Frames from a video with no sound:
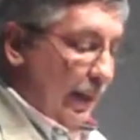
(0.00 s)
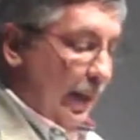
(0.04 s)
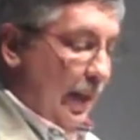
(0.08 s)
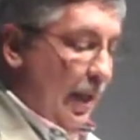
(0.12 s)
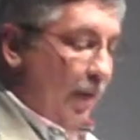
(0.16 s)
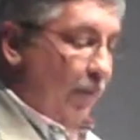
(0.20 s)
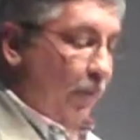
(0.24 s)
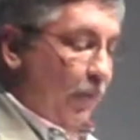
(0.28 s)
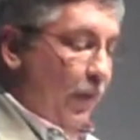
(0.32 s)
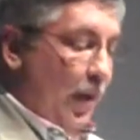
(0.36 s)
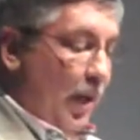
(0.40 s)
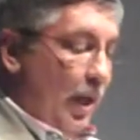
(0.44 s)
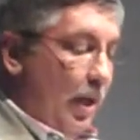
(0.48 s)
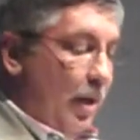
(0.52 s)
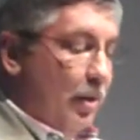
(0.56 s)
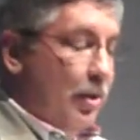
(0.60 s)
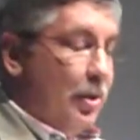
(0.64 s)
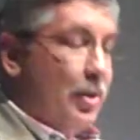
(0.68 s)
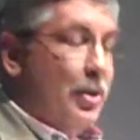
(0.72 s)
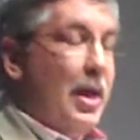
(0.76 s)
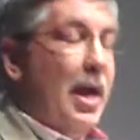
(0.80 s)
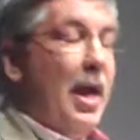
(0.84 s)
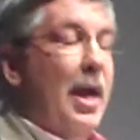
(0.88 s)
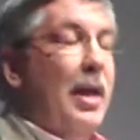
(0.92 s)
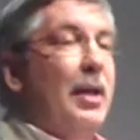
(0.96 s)
he
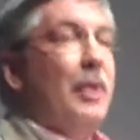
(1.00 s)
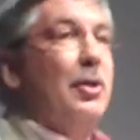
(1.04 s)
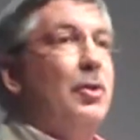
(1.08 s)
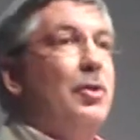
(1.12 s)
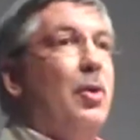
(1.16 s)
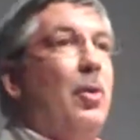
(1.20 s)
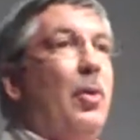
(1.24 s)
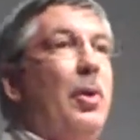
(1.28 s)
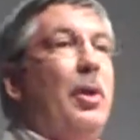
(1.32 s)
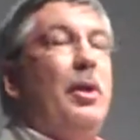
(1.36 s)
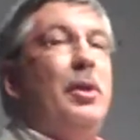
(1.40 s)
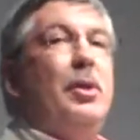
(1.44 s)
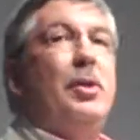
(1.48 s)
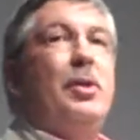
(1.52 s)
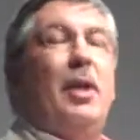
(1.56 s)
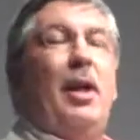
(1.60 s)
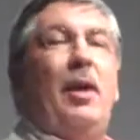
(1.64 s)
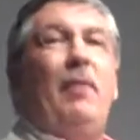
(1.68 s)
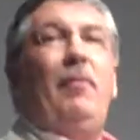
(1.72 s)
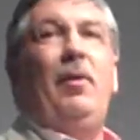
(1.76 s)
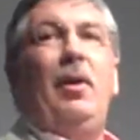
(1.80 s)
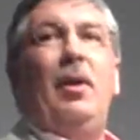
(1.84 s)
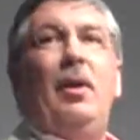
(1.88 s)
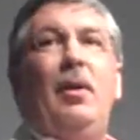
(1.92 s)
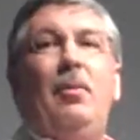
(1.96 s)
figures that is going to
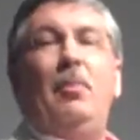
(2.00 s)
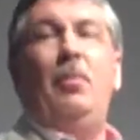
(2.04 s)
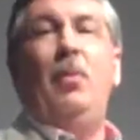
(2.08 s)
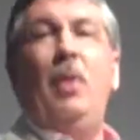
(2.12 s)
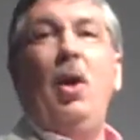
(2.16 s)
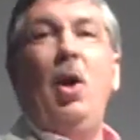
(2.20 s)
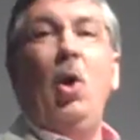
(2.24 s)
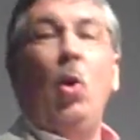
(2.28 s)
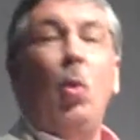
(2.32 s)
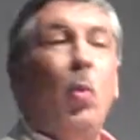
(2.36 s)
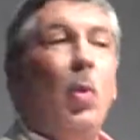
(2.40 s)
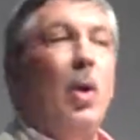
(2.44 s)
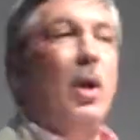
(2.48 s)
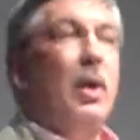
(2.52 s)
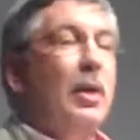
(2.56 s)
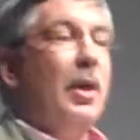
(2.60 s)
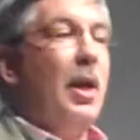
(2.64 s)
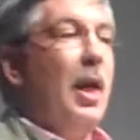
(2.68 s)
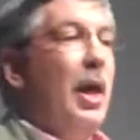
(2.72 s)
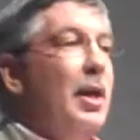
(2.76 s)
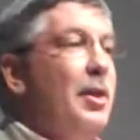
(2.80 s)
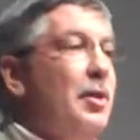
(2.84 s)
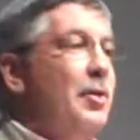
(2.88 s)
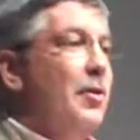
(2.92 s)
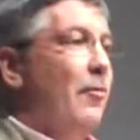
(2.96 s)
save him 1
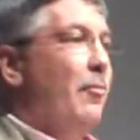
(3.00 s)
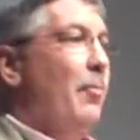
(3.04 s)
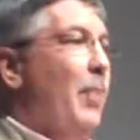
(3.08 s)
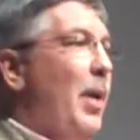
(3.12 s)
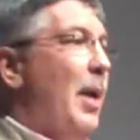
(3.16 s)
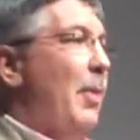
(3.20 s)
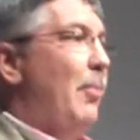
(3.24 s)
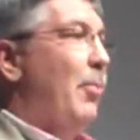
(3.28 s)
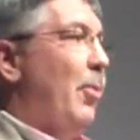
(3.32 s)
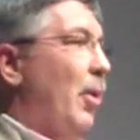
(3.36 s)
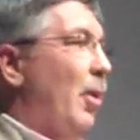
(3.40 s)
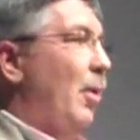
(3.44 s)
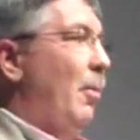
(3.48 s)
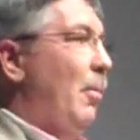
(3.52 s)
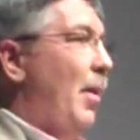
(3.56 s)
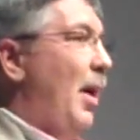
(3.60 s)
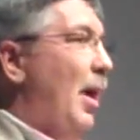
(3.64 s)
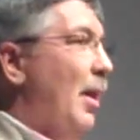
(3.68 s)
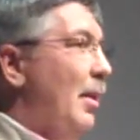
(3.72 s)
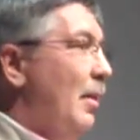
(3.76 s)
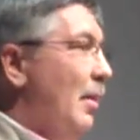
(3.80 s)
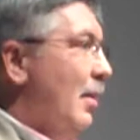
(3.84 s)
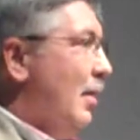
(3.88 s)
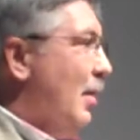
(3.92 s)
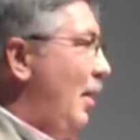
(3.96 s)
case of paper a
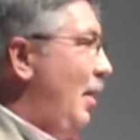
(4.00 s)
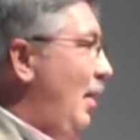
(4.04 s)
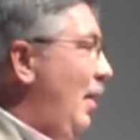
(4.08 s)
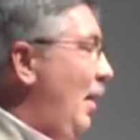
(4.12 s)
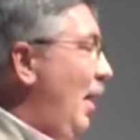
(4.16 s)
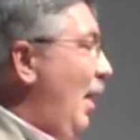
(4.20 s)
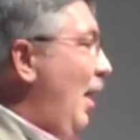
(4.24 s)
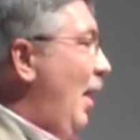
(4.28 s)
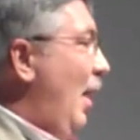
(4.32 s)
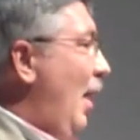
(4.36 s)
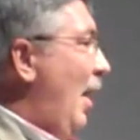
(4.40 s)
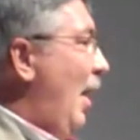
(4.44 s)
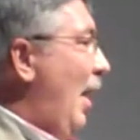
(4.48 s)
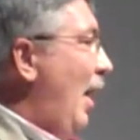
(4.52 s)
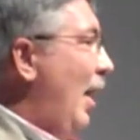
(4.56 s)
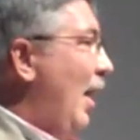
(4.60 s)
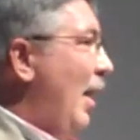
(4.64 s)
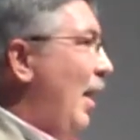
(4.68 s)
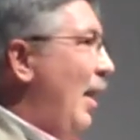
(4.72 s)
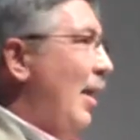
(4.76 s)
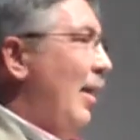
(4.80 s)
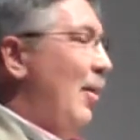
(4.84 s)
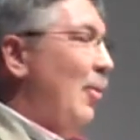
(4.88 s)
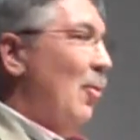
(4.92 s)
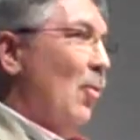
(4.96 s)
month.
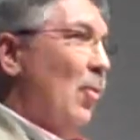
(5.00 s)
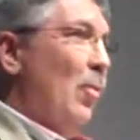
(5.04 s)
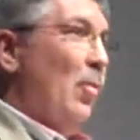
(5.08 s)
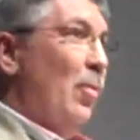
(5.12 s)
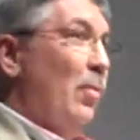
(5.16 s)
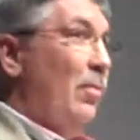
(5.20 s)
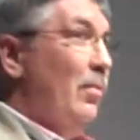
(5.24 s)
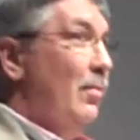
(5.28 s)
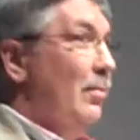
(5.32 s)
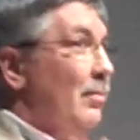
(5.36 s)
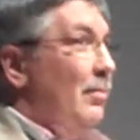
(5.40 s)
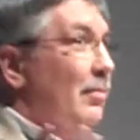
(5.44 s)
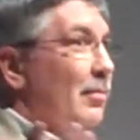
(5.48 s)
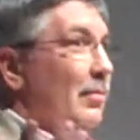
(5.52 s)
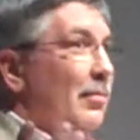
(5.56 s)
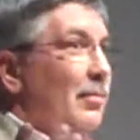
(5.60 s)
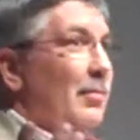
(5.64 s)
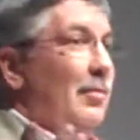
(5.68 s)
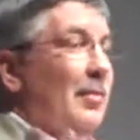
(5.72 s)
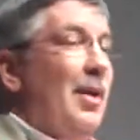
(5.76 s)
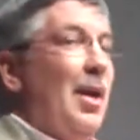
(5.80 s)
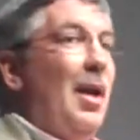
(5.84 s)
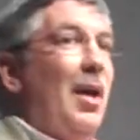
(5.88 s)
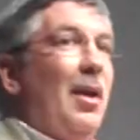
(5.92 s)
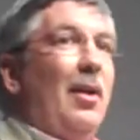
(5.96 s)
And
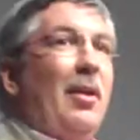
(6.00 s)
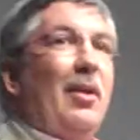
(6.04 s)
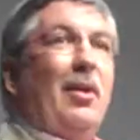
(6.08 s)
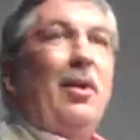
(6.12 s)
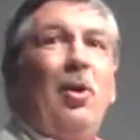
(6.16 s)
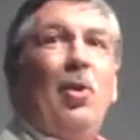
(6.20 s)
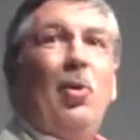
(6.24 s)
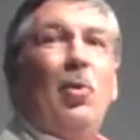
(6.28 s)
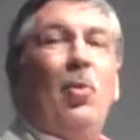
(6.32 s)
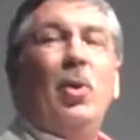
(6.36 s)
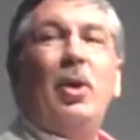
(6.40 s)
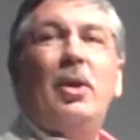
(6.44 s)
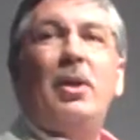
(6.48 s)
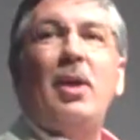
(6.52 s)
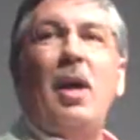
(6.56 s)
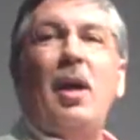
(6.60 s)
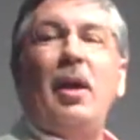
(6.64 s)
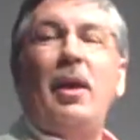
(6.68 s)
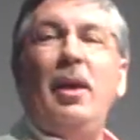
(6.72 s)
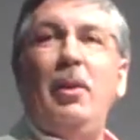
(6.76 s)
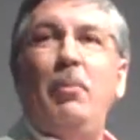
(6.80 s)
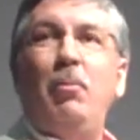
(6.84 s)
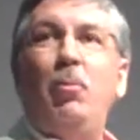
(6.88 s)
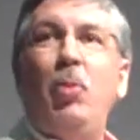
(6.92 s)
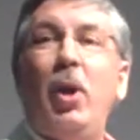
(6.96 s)
You know, we're
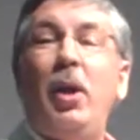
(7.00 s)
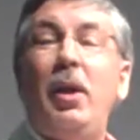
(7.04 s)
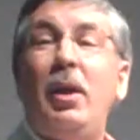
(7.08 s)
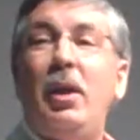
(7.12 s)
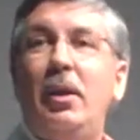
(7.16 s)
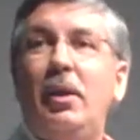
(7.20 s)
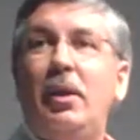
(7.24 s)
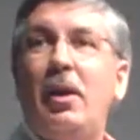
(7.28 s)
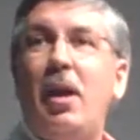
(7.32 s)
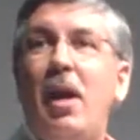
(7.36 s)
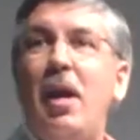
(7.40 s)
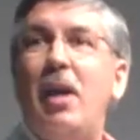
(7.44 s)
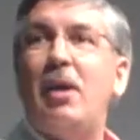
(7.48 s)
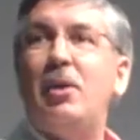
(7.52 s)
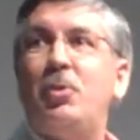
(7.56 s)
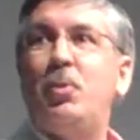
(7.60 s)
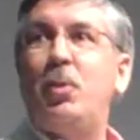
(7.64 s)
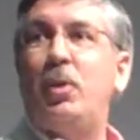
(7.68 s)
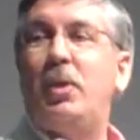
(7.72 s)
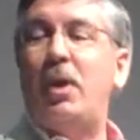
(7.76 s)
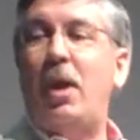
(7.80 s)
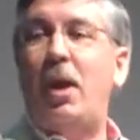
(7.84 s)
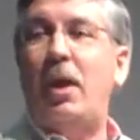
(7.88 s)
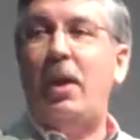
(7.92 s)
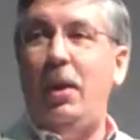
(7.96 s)
talking printing costs,
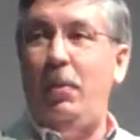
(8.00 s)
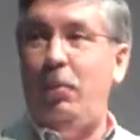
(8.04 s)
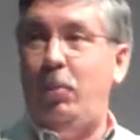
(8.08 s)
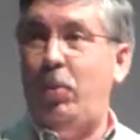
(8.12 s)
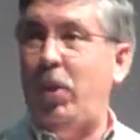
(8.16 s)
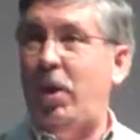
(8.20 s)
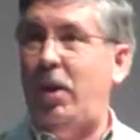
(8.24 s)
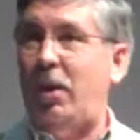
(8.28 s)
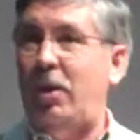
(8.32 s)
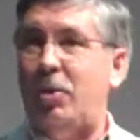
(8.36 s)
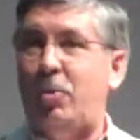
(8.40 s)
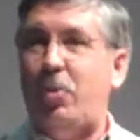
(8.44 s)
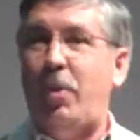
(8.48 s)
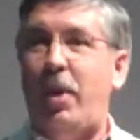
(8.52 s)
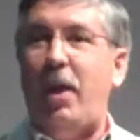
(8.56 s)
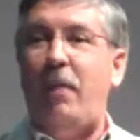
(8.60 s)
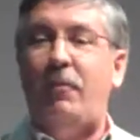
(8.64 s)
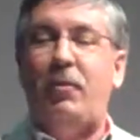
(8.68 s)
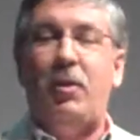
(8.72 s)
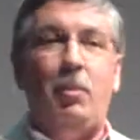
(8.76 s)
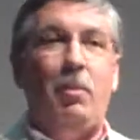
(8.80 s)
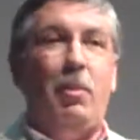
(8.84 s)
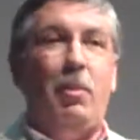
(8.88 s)
we're talking printers we have to